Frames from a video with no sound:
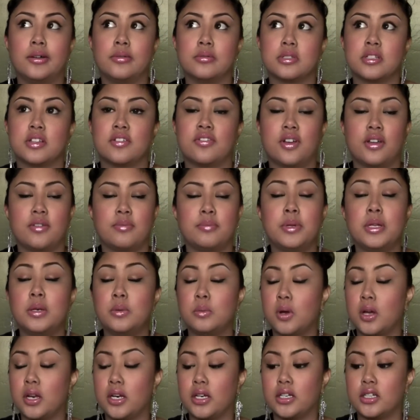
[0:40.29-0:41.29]
stuff I've
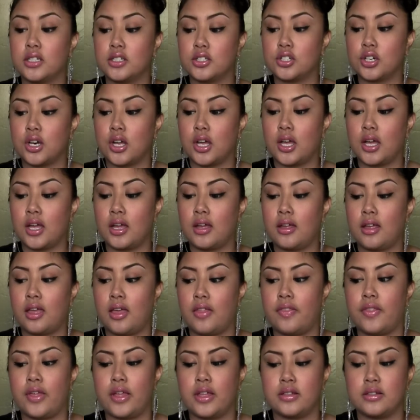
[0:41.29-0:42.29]
been wanting to try,
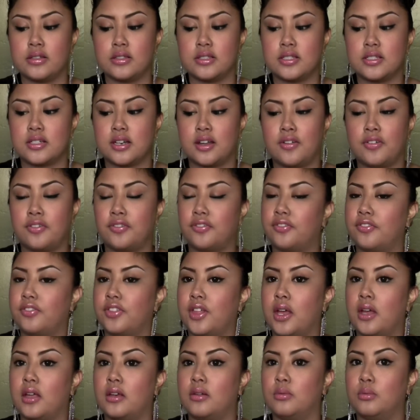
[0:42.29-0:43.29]
and then stuff
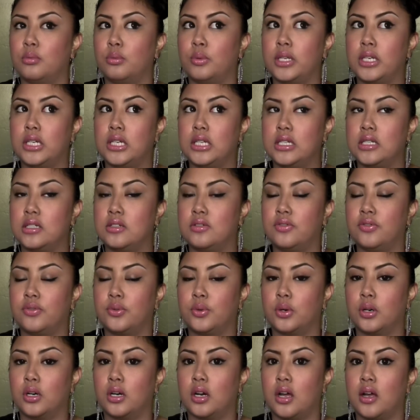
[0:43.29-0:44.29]
that we need
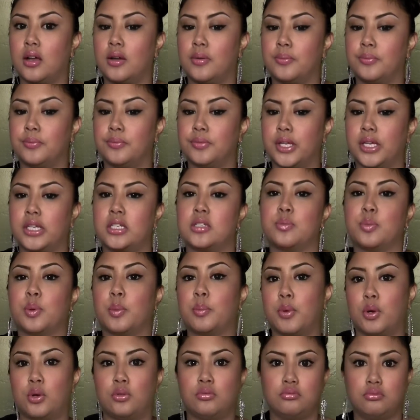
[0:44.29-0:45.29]
for, like, to
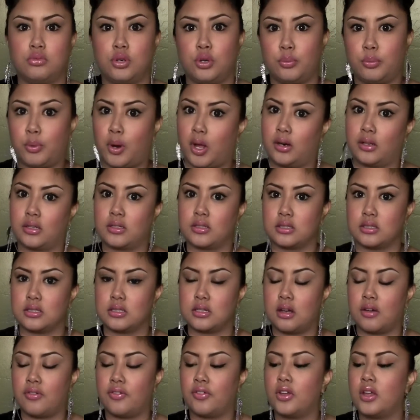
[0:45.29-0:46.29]
promote new products and
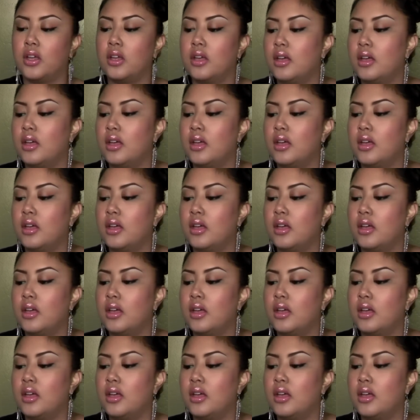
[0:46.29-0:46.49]
stuff.